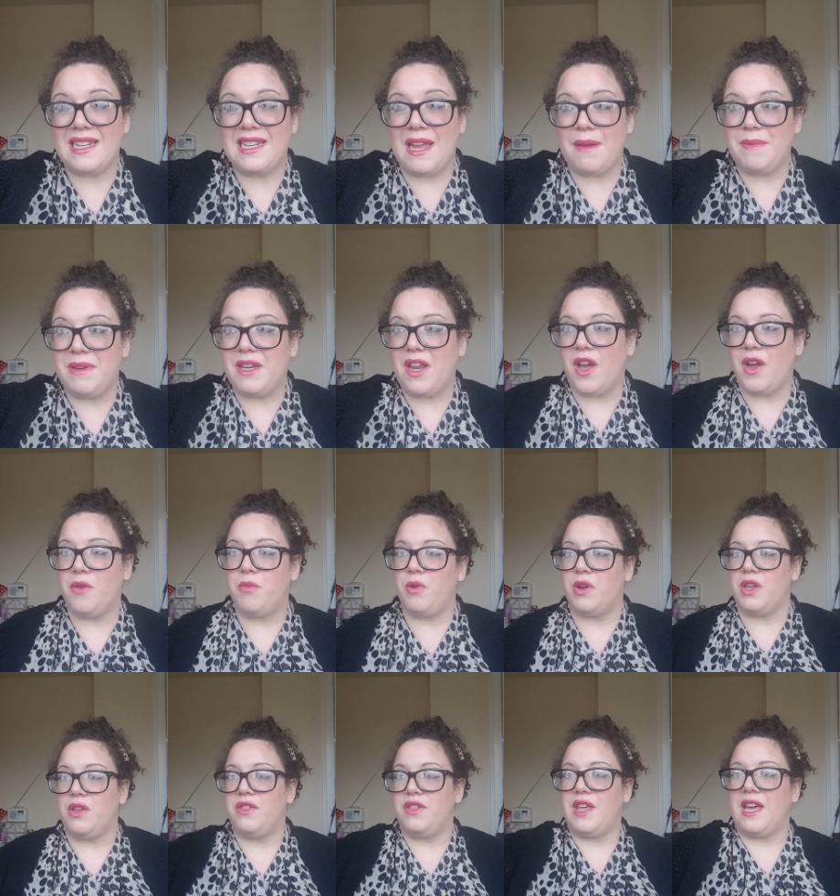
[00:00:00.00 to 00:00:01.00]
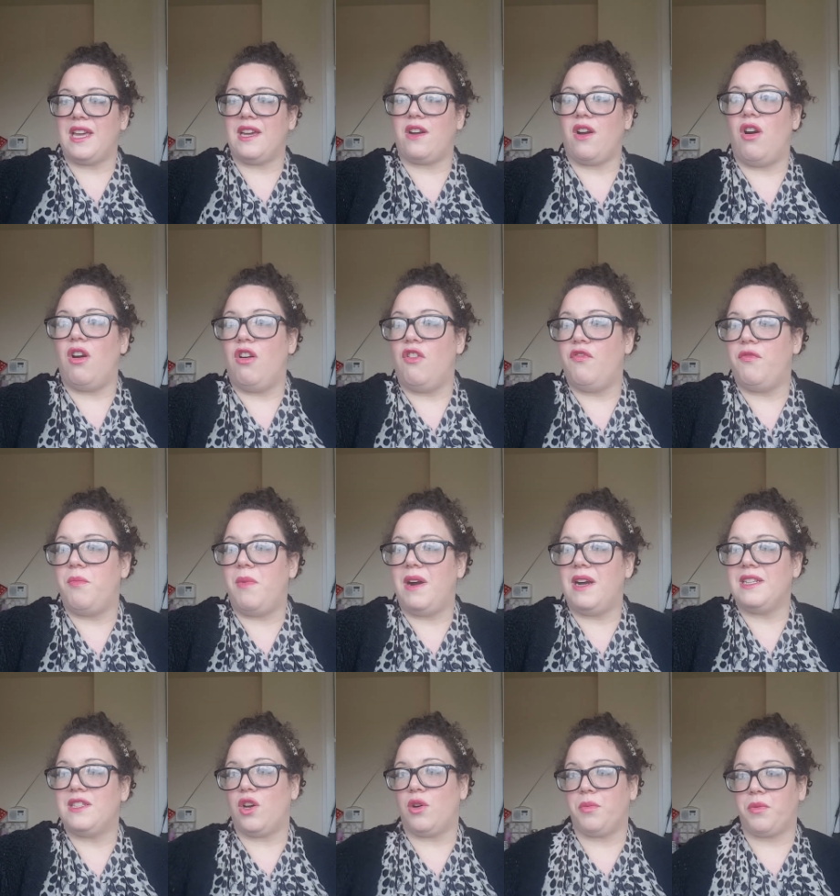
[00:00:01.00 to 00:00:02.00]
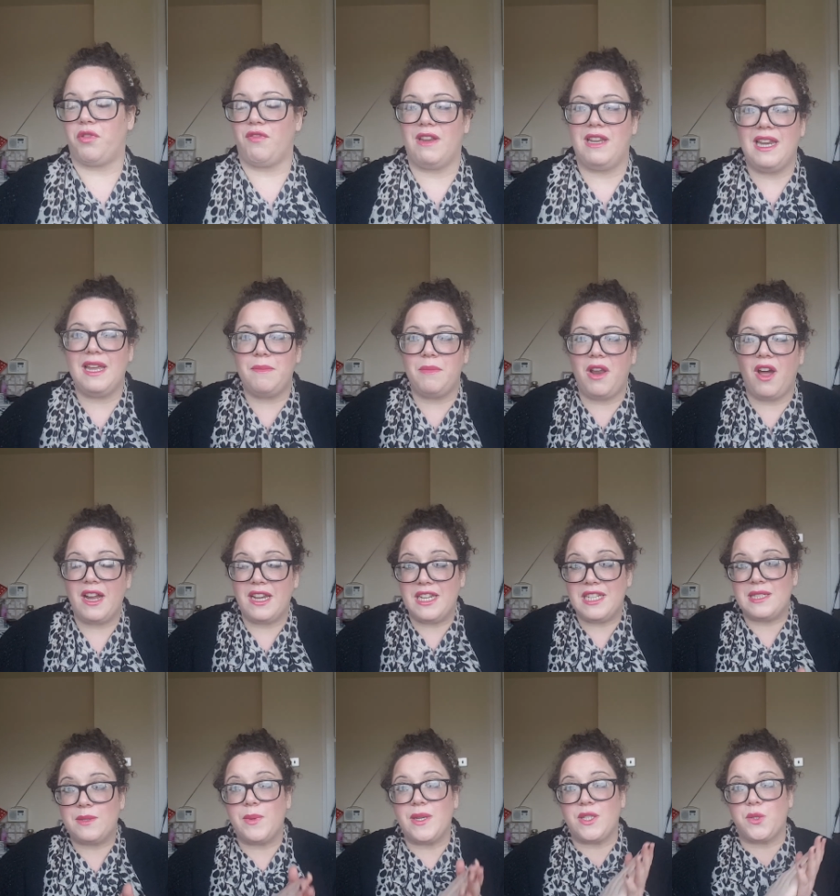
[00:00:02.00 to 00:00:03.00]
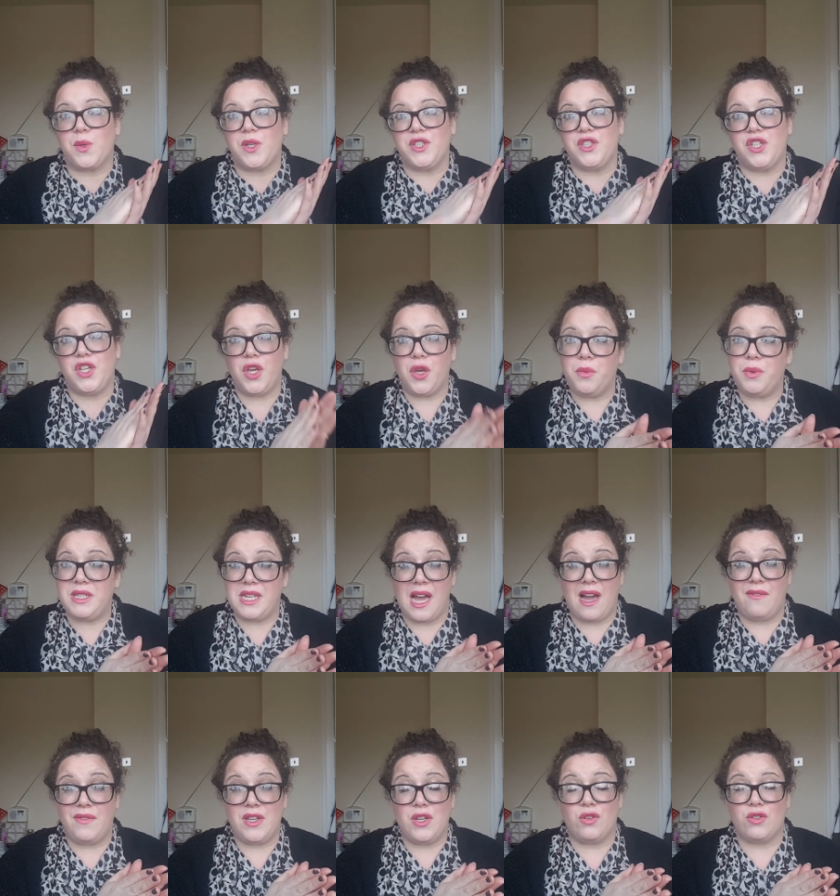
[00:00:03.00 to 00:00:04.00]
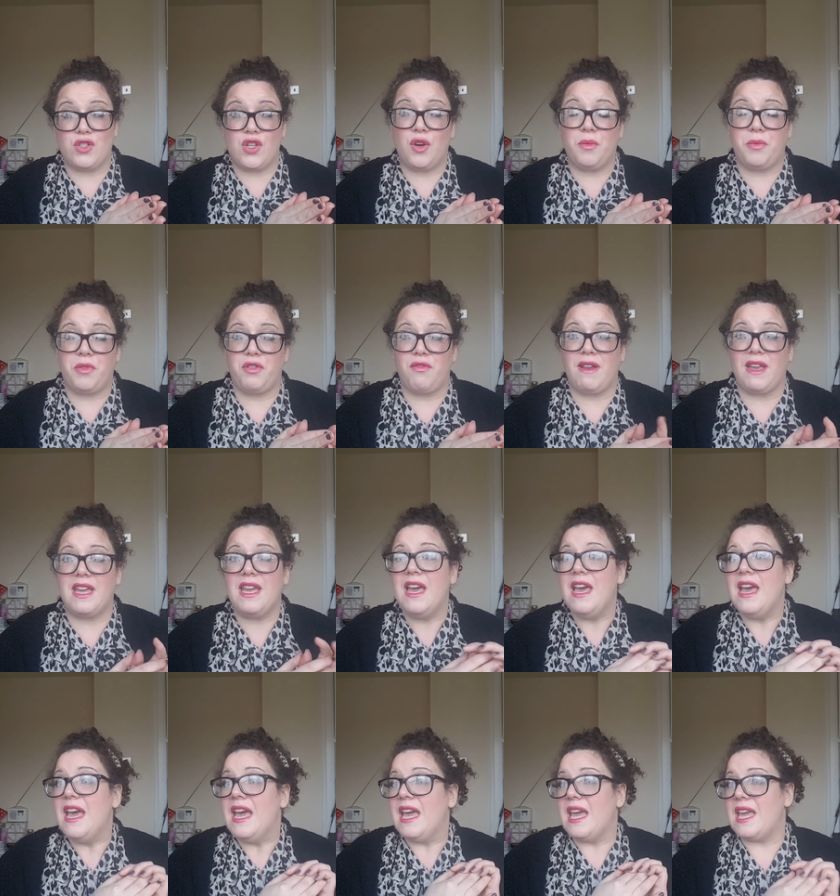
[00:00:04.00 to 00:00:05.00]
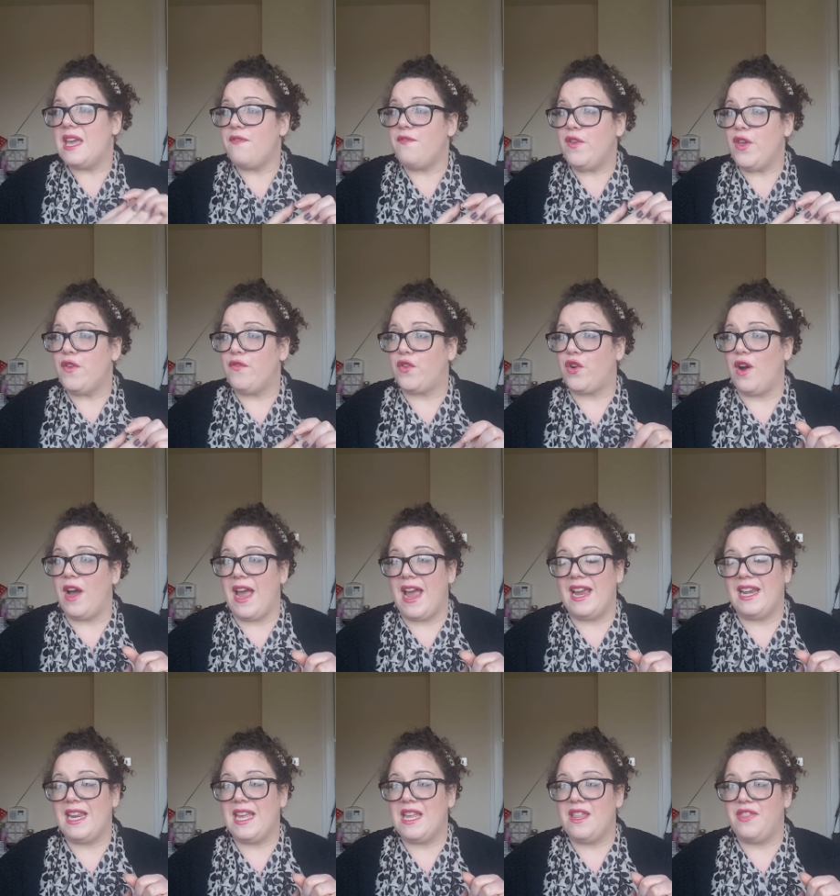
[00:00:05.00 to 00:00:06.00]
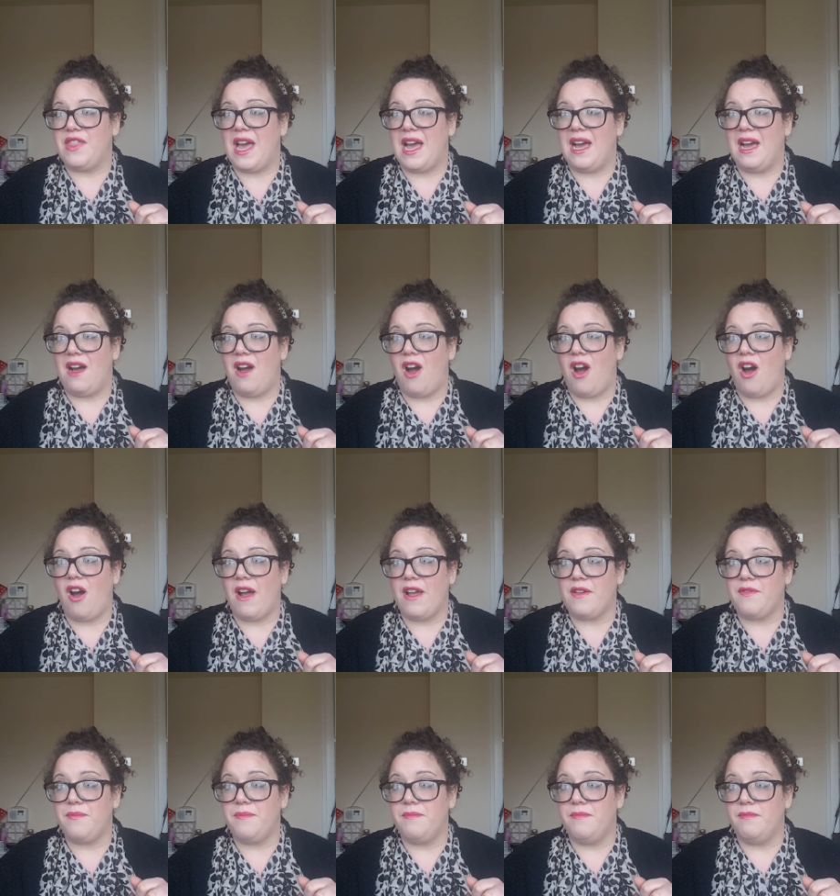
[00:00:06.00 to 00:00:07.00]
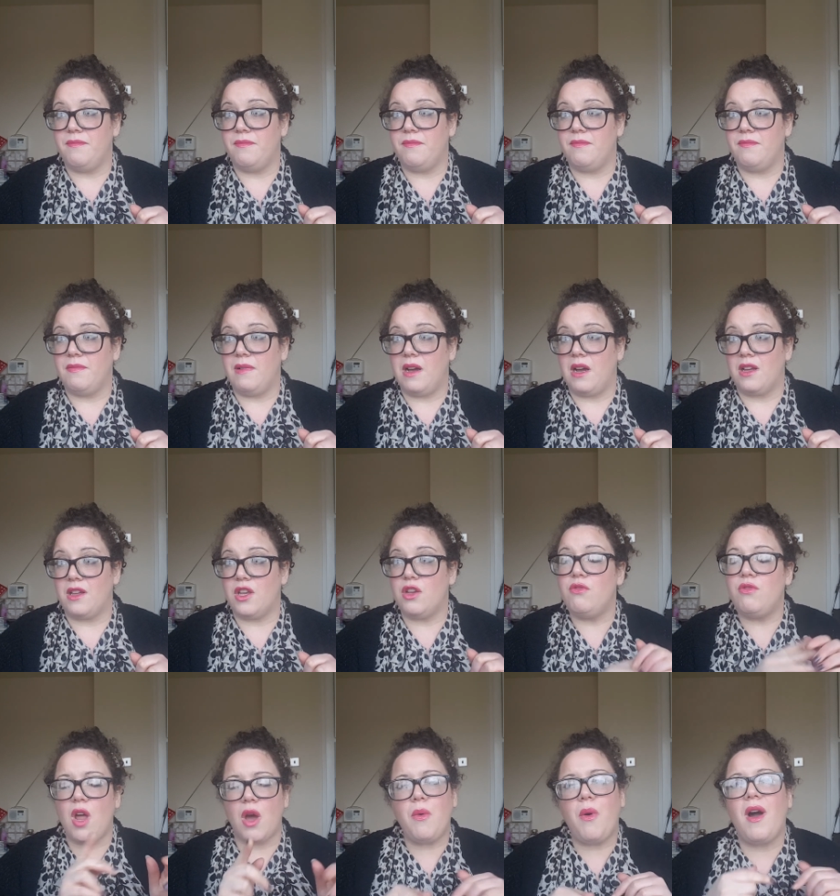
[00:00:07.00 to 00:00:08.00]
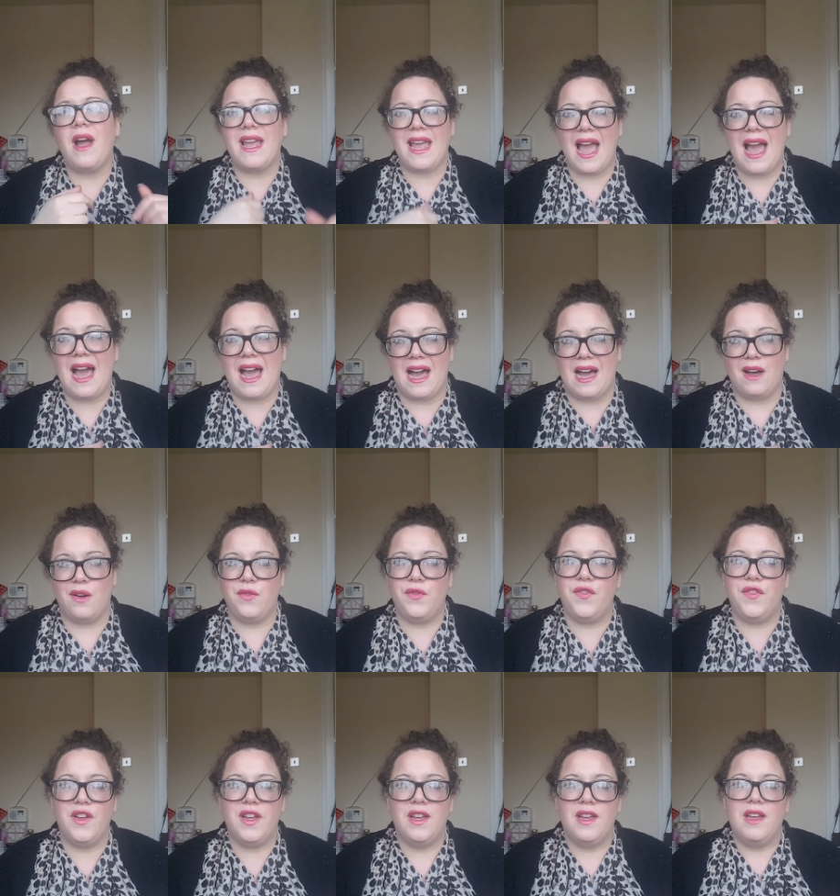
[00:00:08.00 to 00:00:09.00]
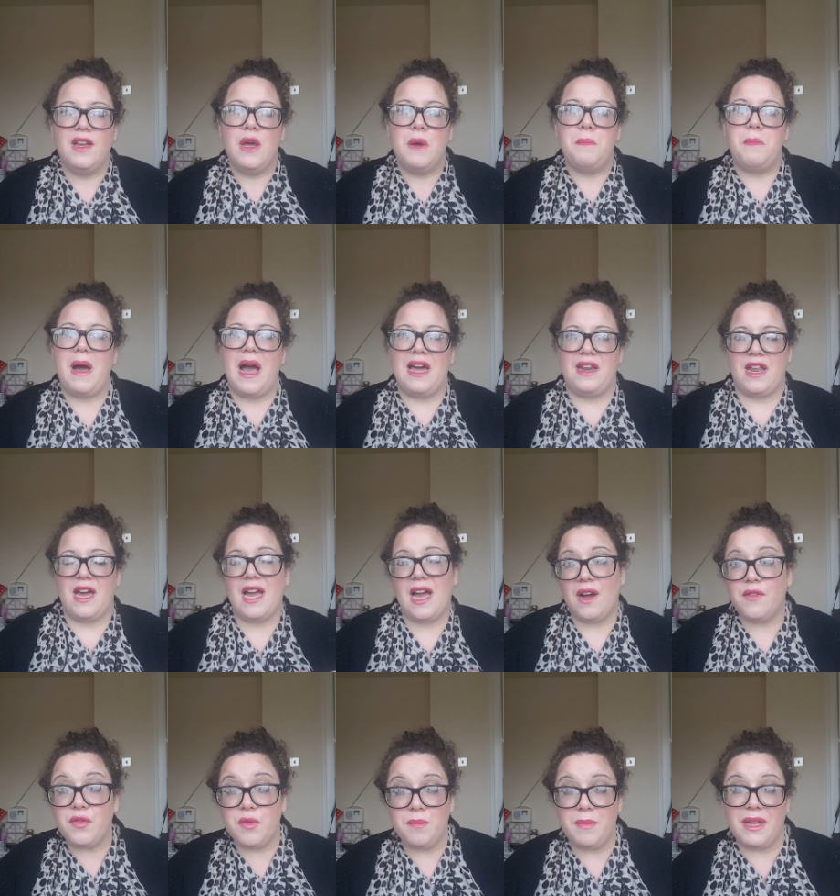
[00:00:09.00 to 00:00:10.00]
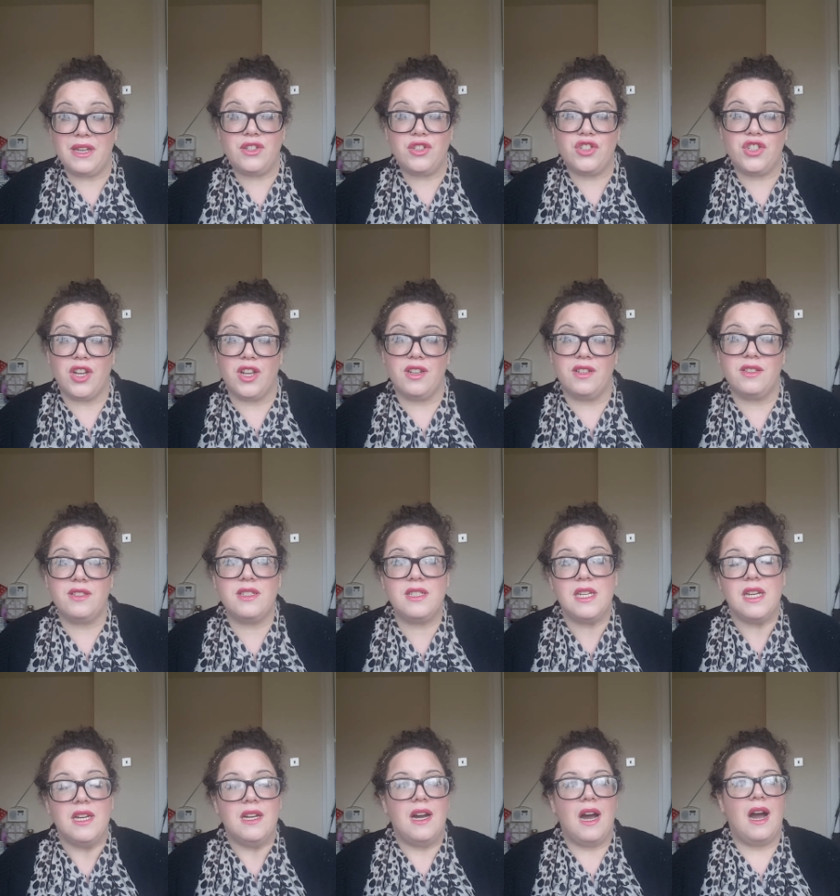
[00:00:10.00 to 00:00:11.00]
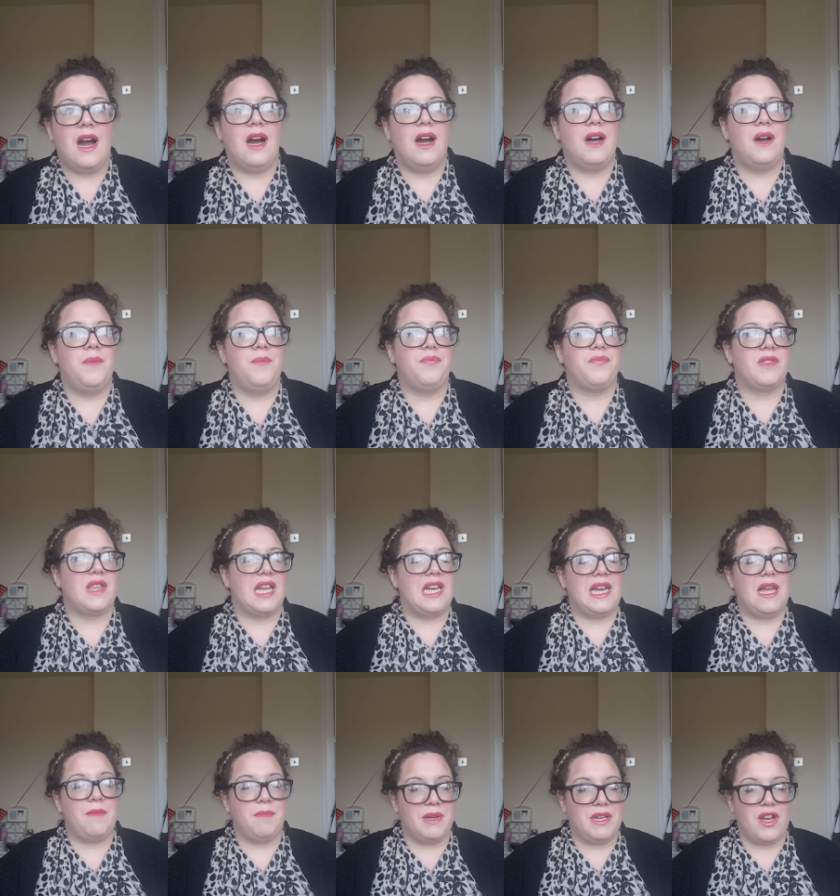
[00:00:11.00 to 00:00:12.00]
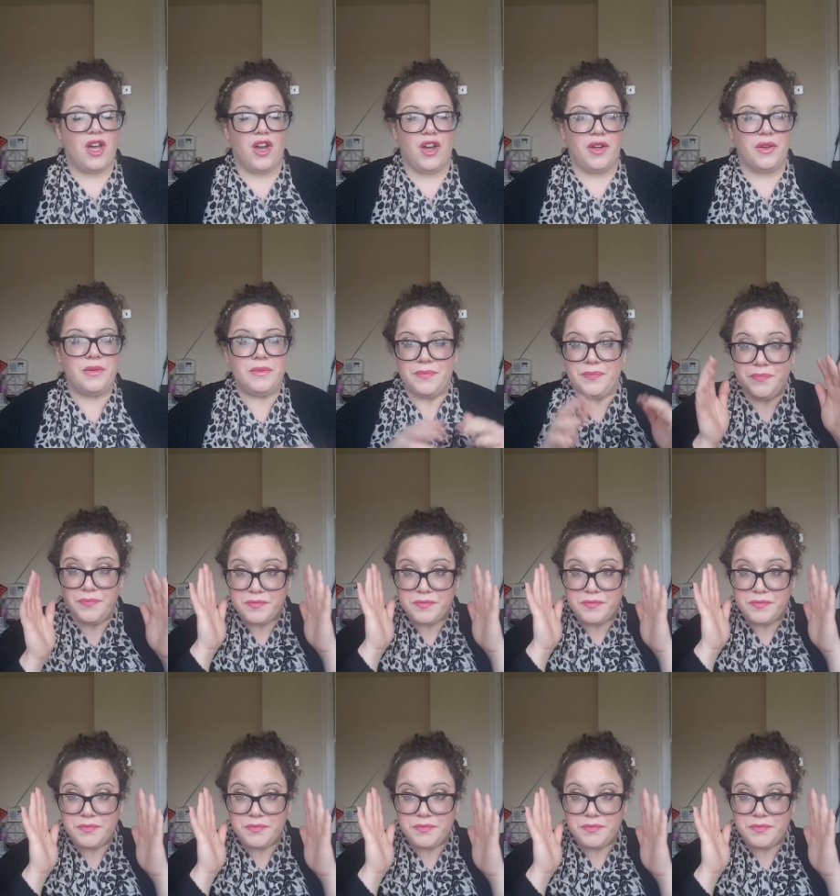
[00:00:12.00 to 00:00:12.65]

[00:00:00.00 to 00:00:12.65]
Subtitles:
Let me know what you think of my top three lip liners, which ones you would have in your top three. If you've got any that I have and I haven't mentioned, then let me know.